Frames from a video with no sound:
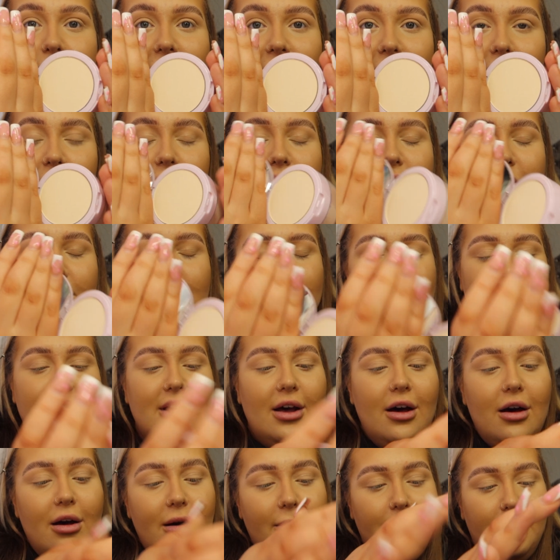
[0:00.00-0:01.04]
powder on
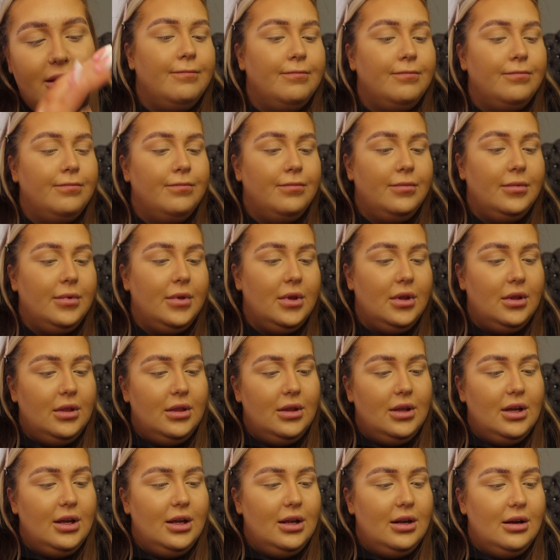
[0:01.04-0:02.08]
top. And
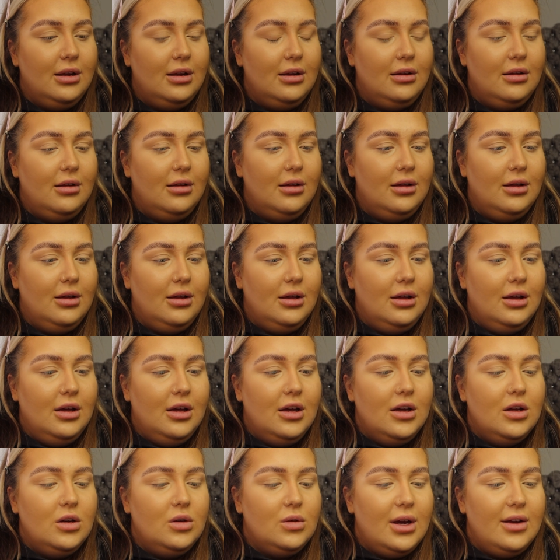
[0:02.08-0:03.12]
then,
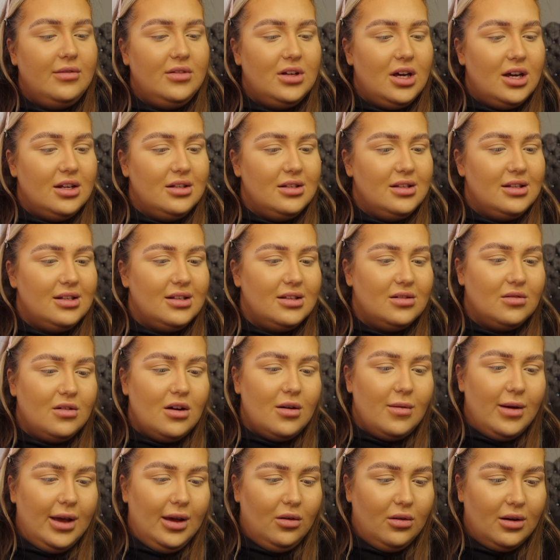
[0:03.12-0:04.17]
do I have to
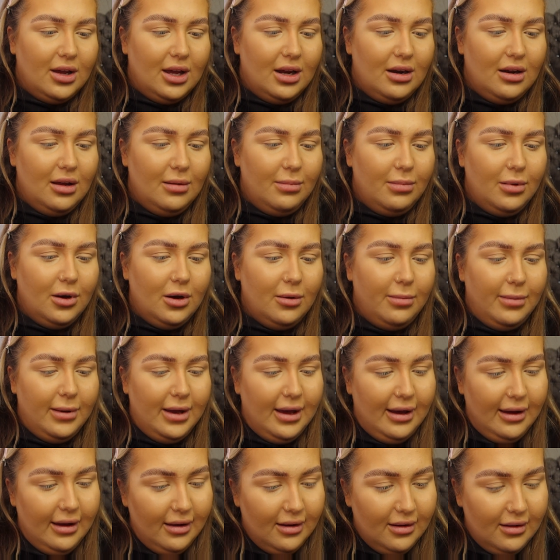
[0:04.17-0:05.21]
unscrew it, or can I pop
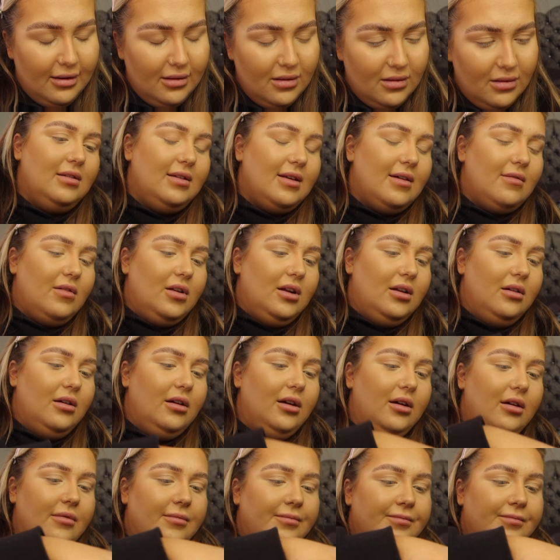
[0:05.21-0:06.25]
it? Let's have a look.